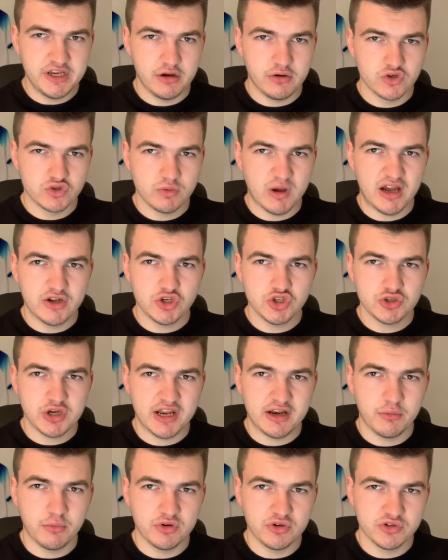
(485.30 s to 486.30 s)
as well, I just kind
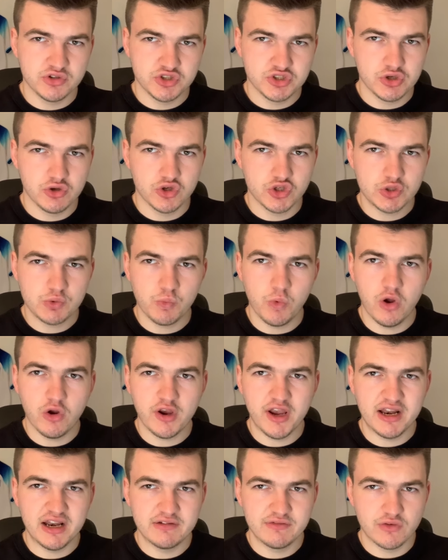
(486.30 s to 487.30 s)
of want to discuss what
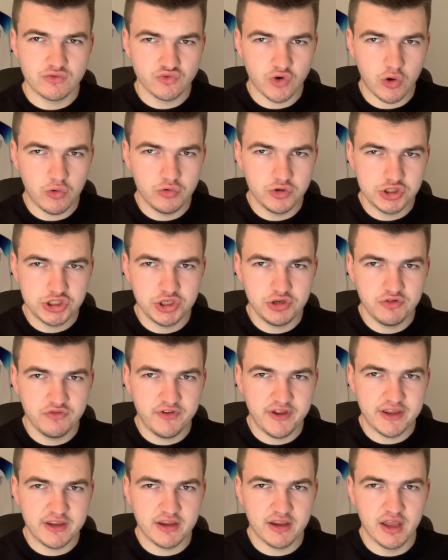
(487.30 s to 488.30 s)
kind of a role do you
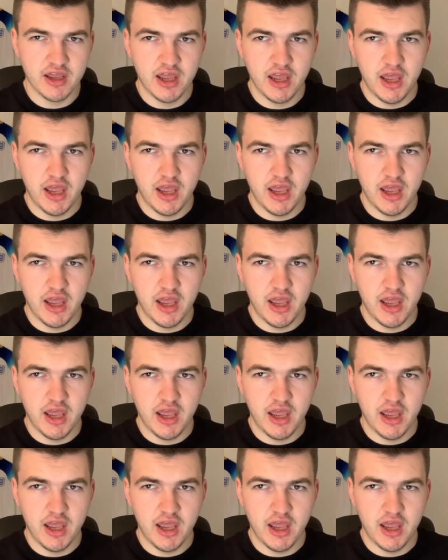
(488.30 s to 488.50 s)
think